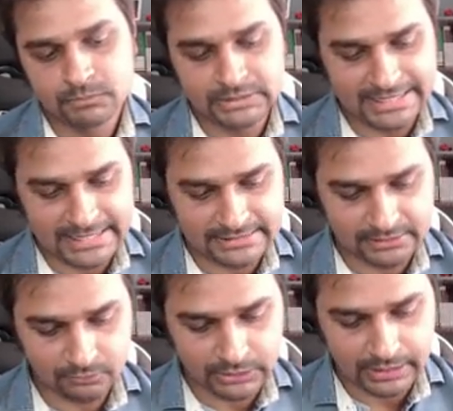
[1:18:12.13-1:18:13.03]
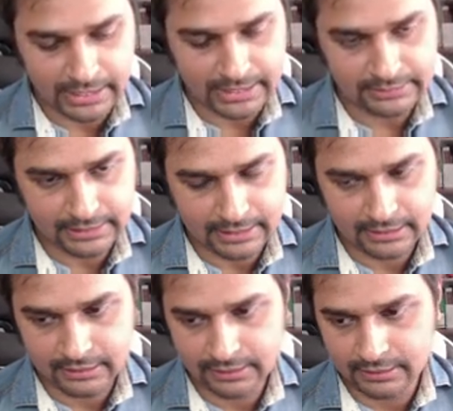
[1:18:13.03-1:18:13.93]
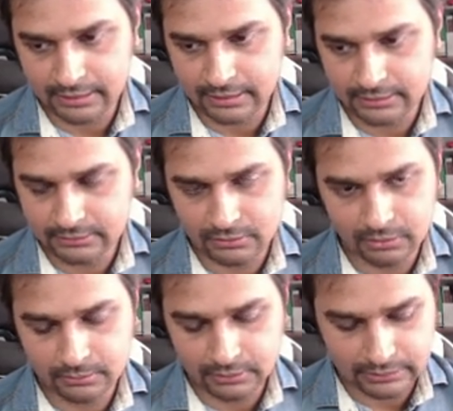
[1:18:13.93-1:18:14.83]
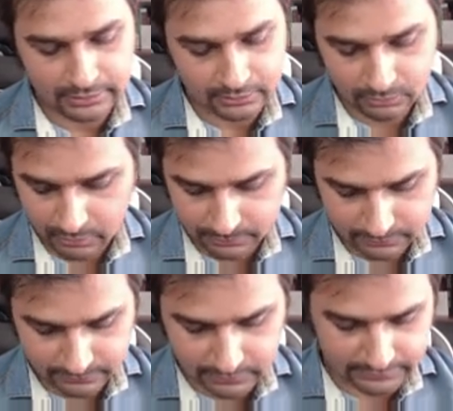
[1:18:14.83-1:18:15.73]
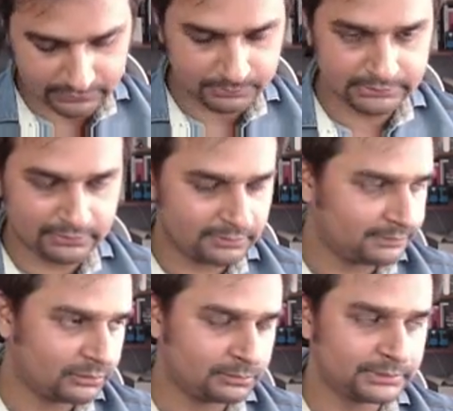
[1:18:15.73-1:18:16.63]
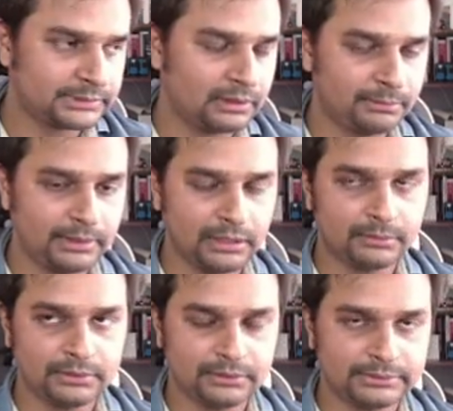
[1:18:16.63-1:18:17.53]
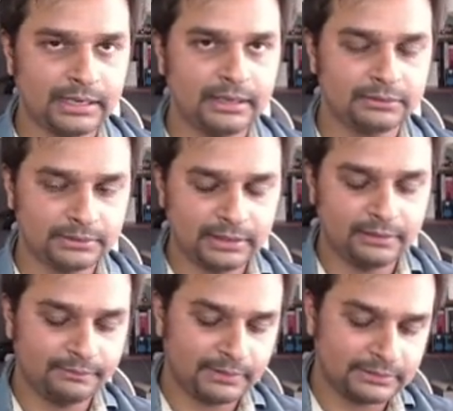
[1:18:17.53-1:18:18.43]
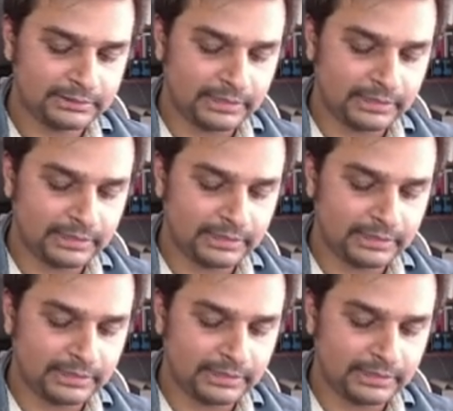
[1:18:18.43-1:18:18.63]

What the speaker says: The taxes are very high in Canada here. I can't talk about it. It can go up to 46%, 52% depending on your salary. So there are different